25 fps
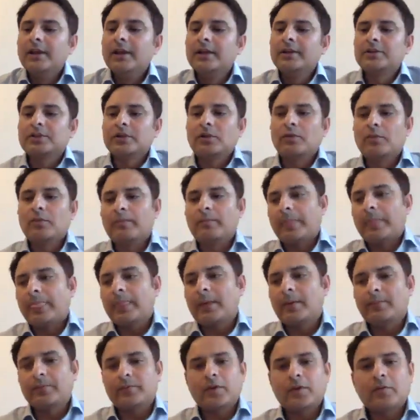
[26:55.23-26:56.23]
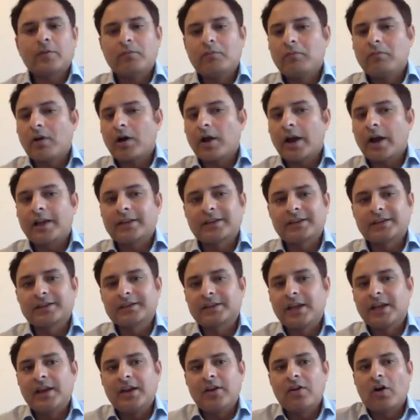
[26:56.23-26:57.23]
So as I
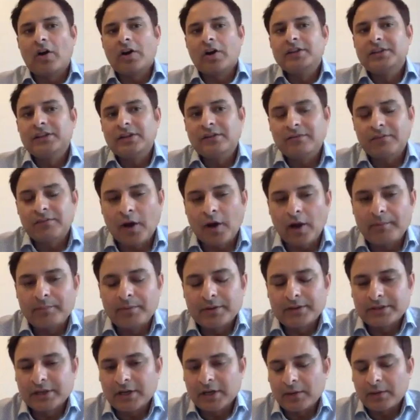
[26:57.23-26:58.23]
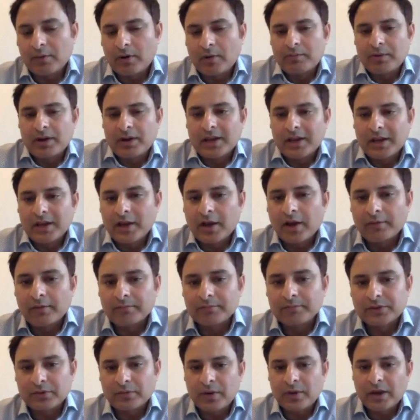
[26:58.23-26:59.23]
said, 95% of our booking
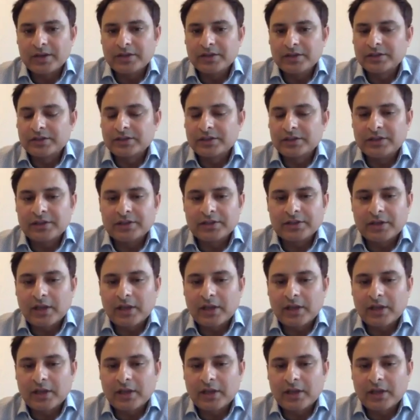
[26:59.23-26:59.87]
comes through agencies,